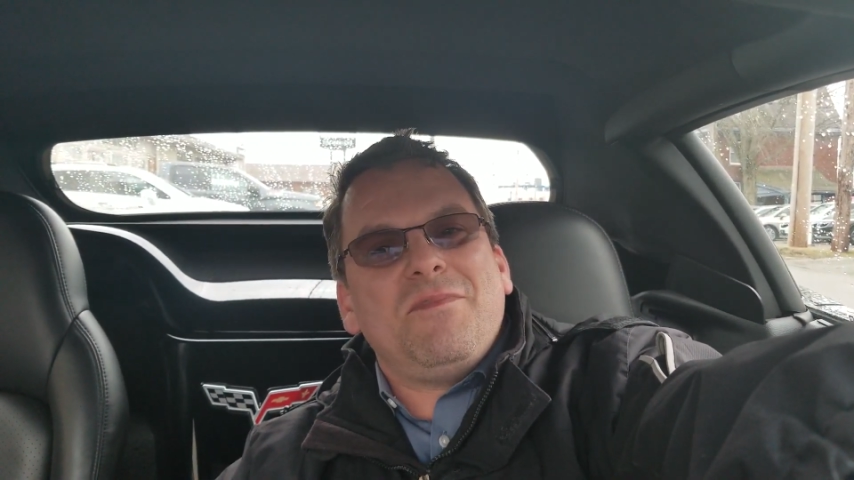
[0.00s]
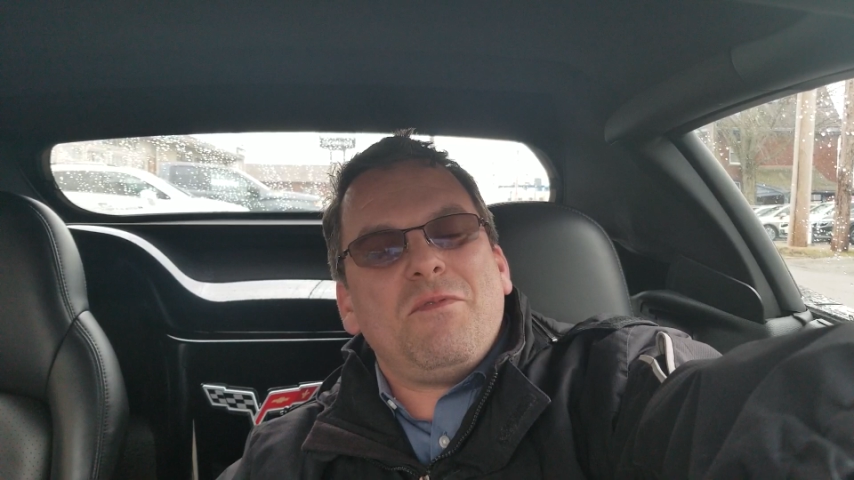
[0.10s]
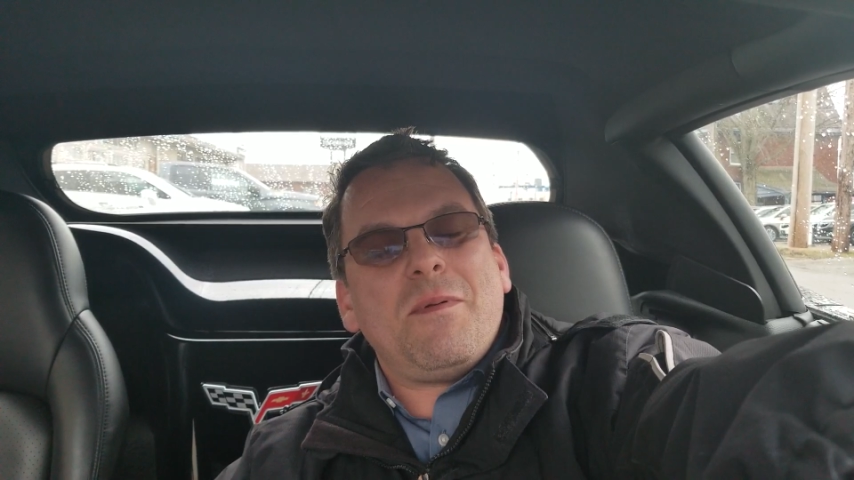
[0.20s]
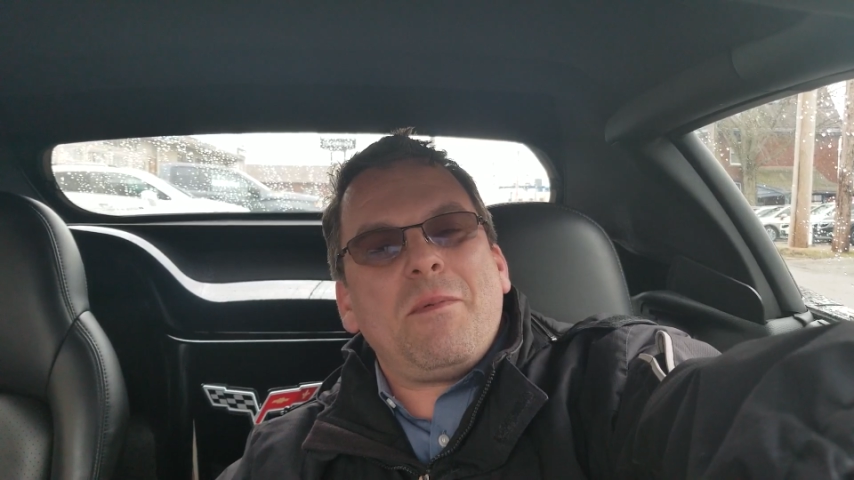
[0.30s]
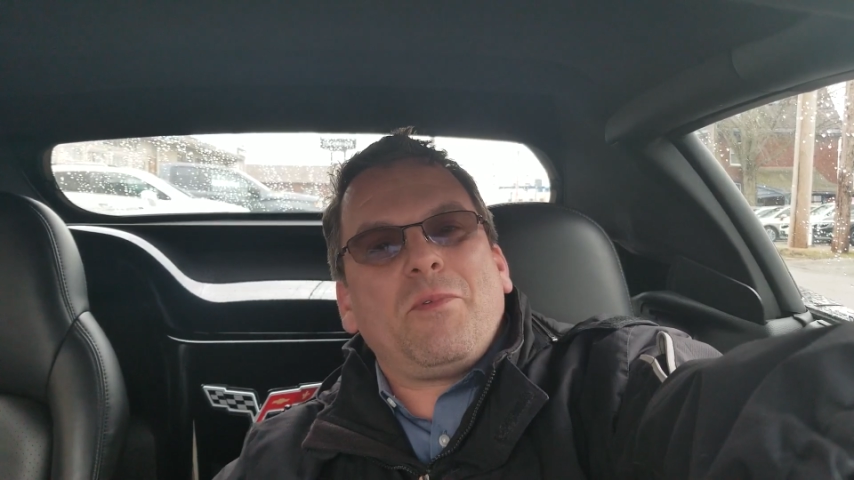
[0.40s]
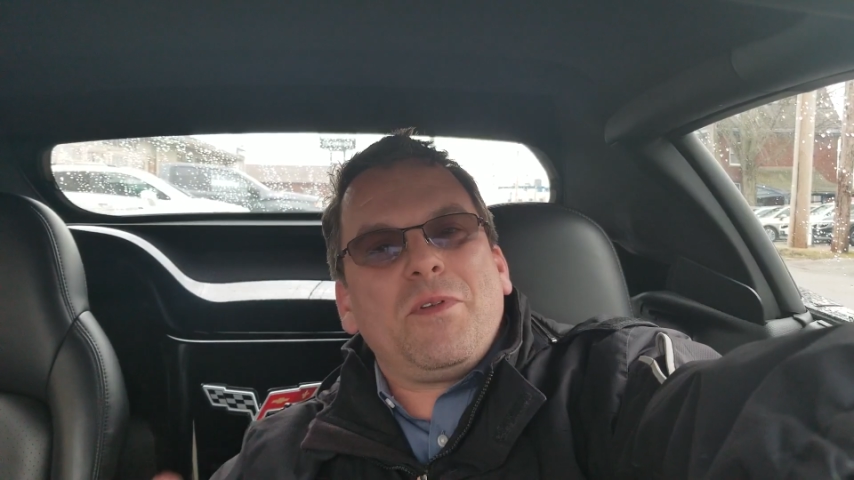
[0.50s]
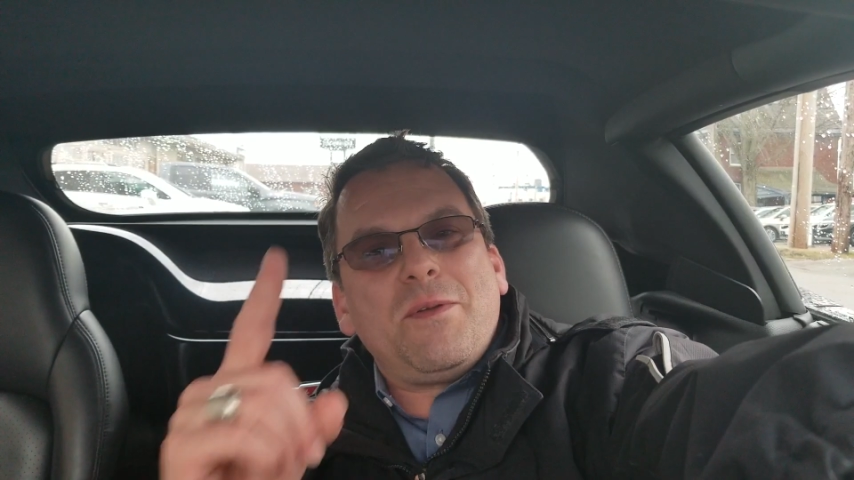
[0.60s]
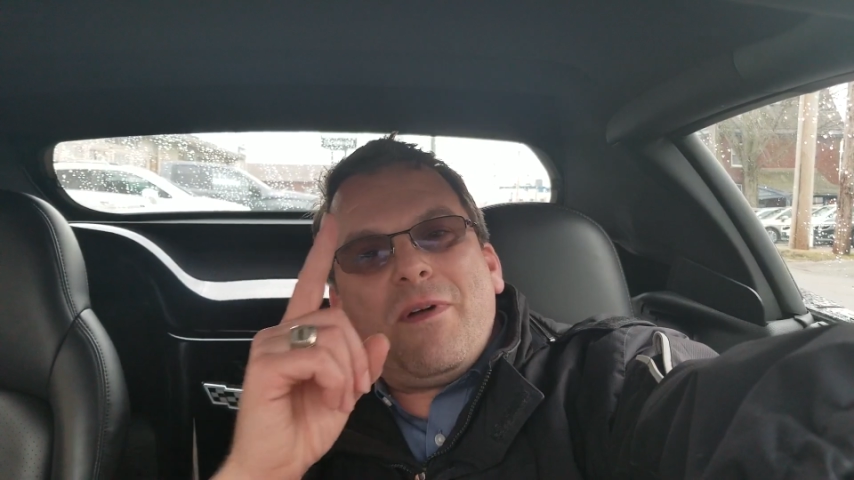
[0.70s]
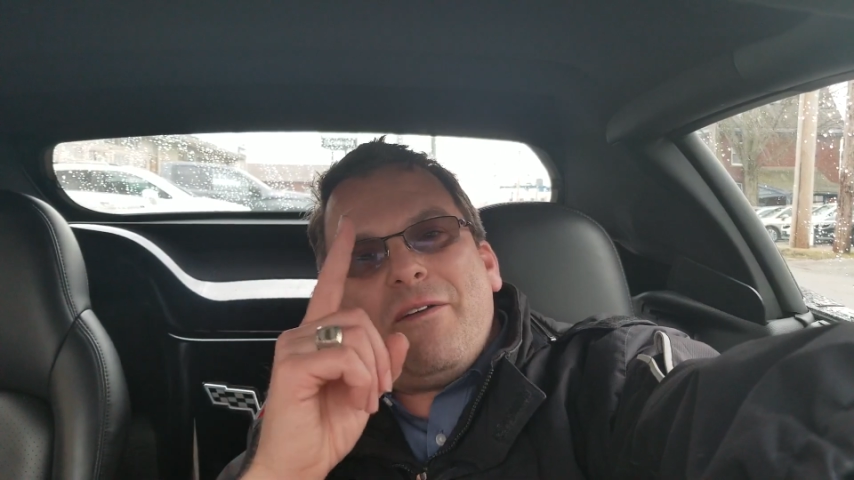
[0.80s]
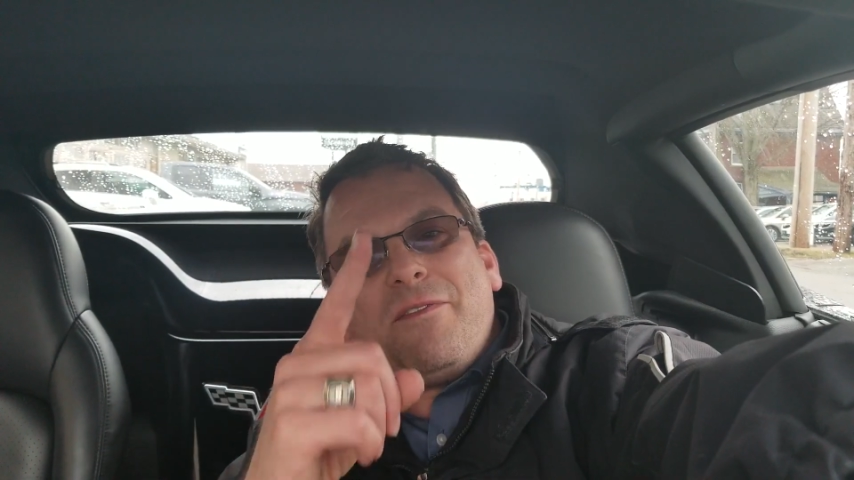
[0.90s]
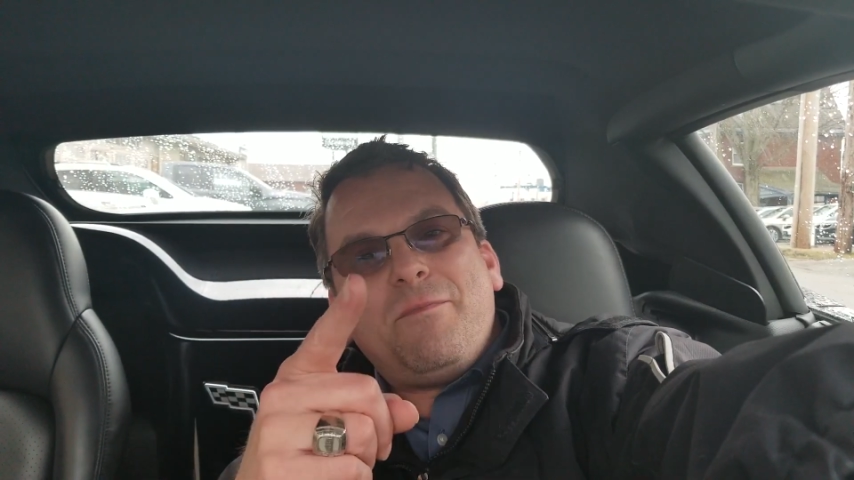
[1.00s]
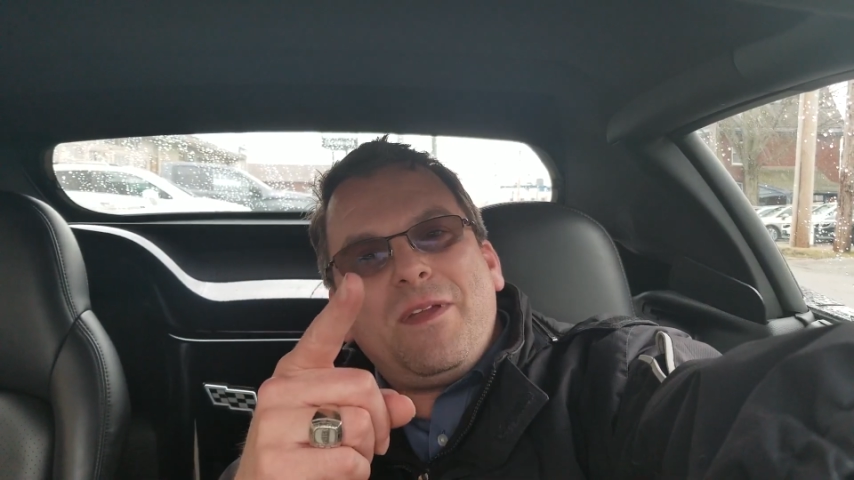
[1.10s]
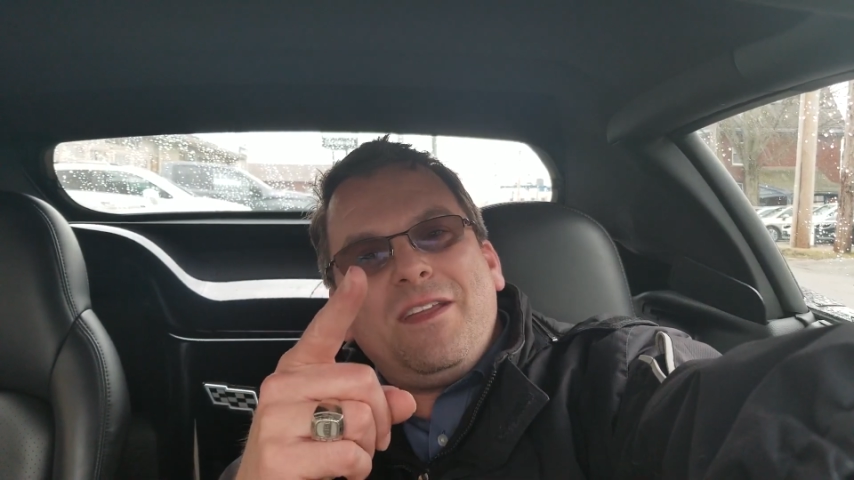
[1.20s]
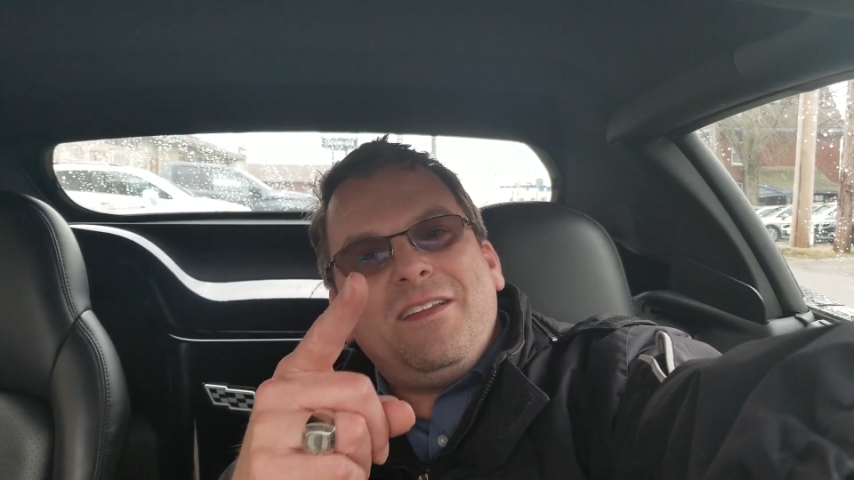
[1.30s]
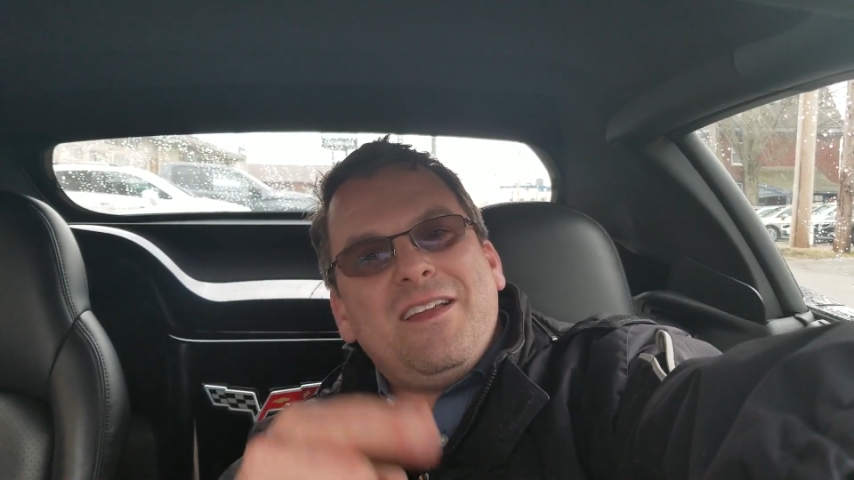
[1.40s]
Remember, when you buy from
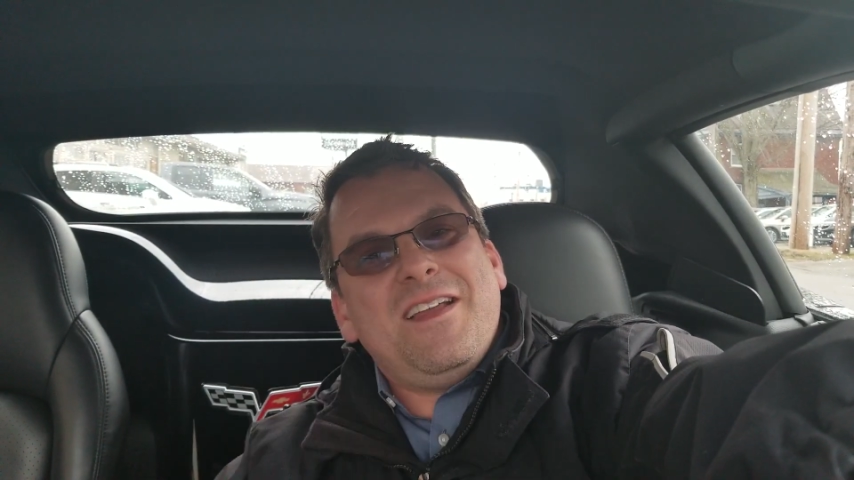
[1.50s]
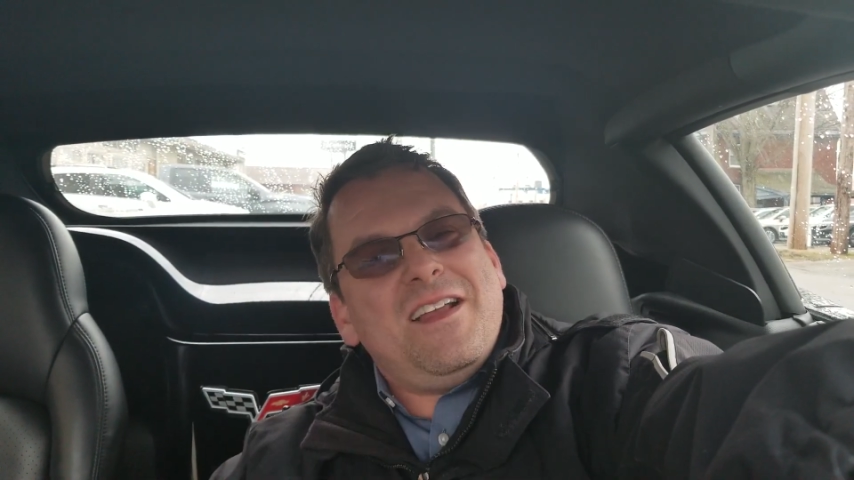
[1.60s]
me,